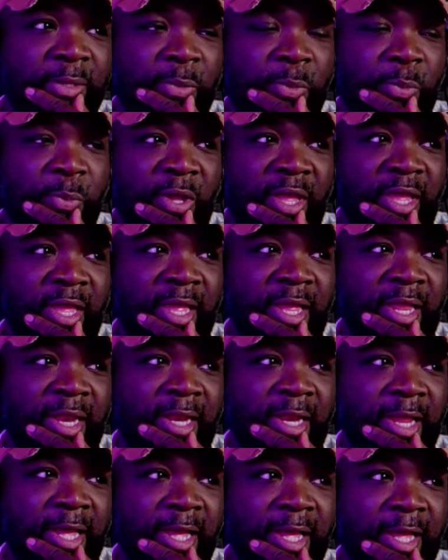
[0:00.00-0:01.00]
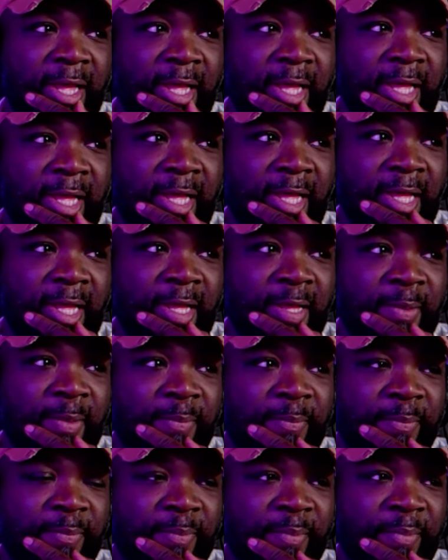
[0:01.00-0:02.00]
when
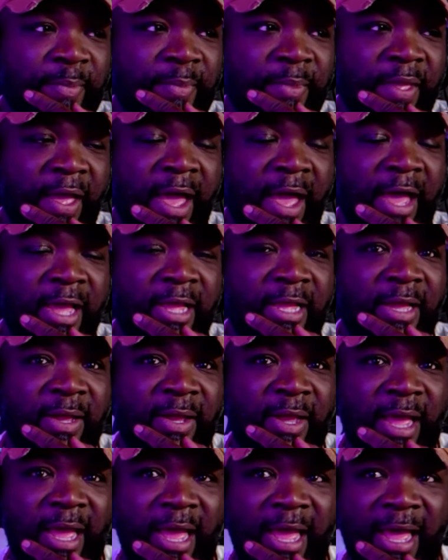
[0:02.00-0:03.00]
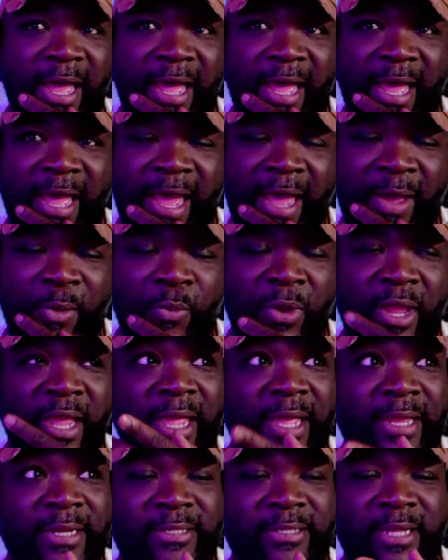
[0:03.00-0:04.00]
I
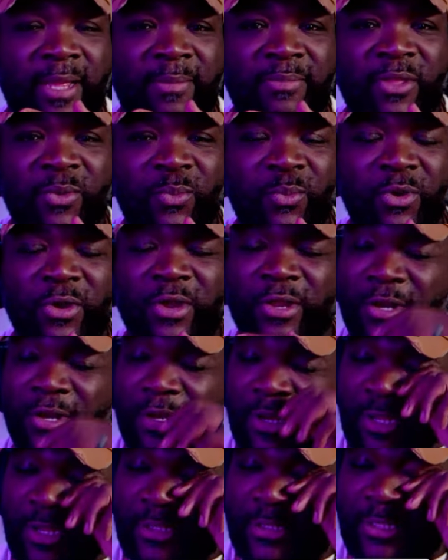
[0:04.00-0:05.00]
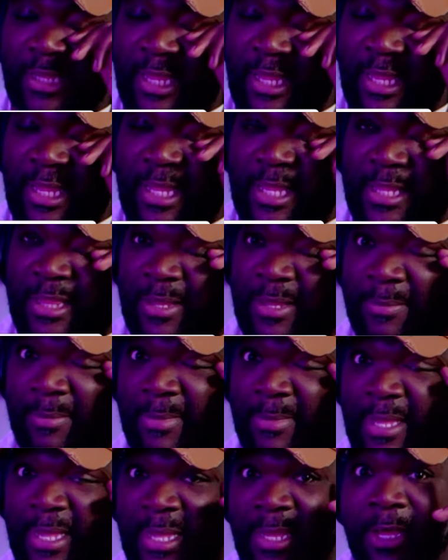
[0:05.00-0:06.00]
read something where they said the
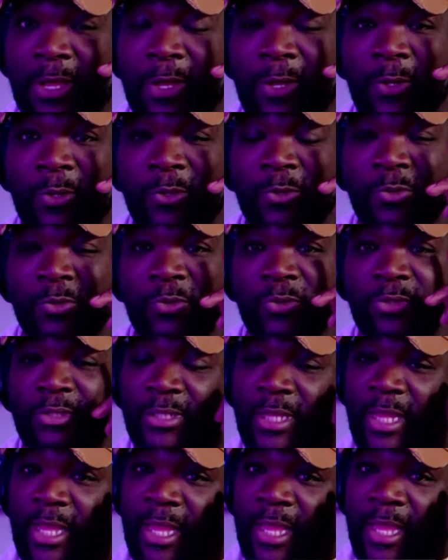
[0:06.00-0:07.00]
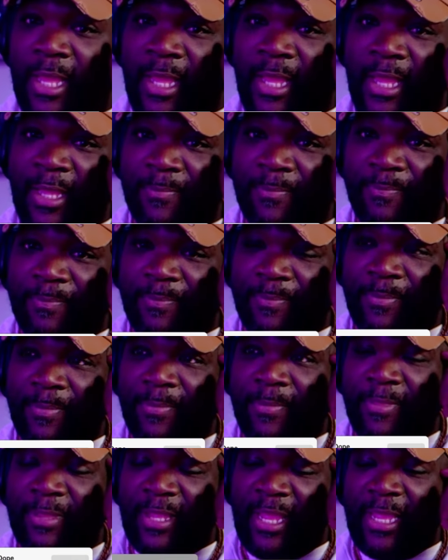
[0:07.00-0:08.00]
Migos
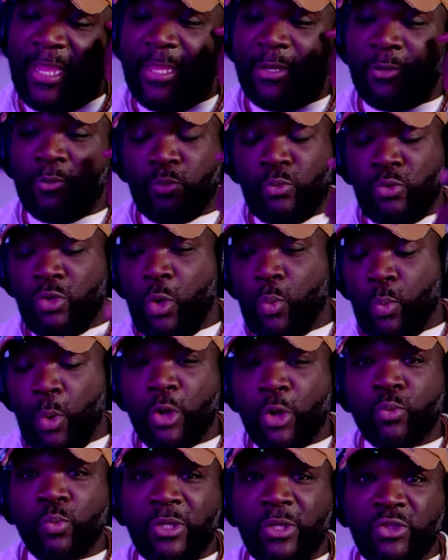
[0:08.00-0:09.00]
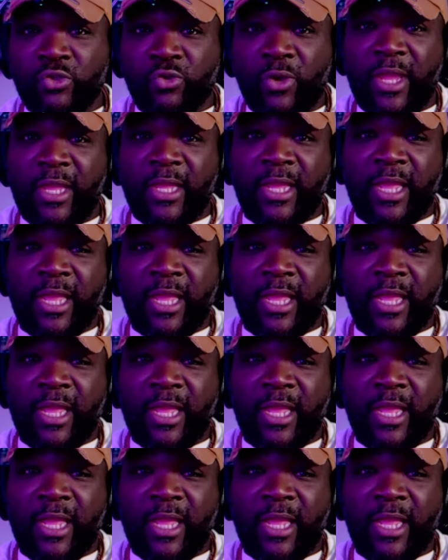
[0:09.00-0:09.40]
did, you know, worked with Drake,